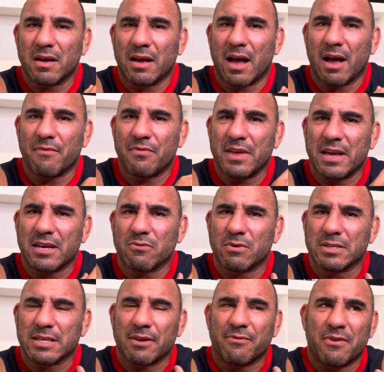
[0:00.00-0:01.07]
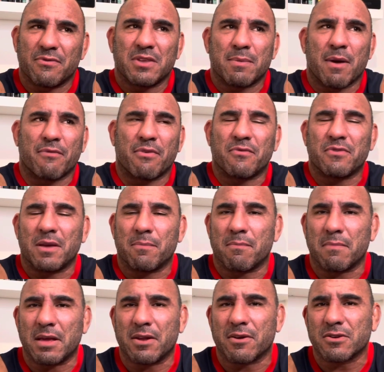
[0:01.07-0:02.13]
I think it was like 15 by 15
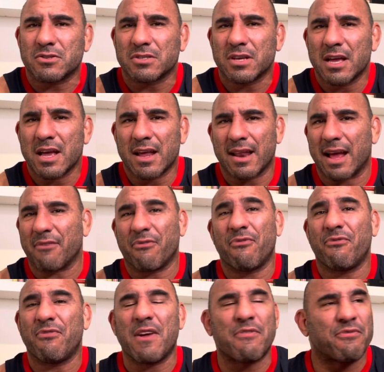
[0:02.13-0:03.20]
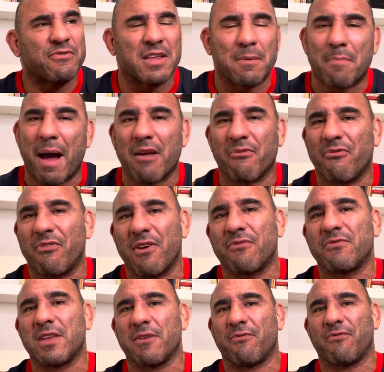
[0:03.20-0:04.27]
meters, like 50 by
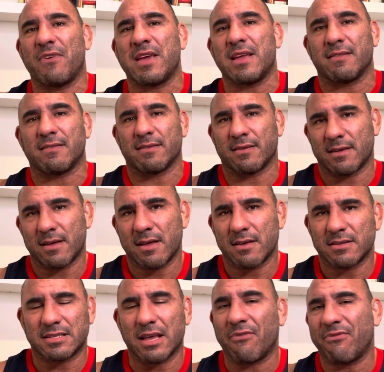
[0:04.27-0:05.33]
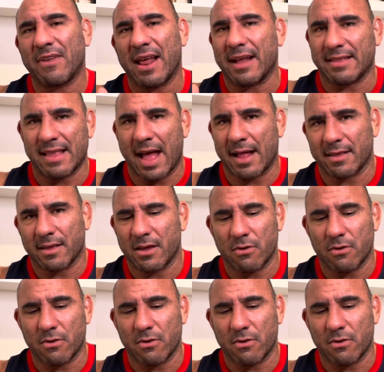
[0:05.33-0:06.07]
50 feet, something like that.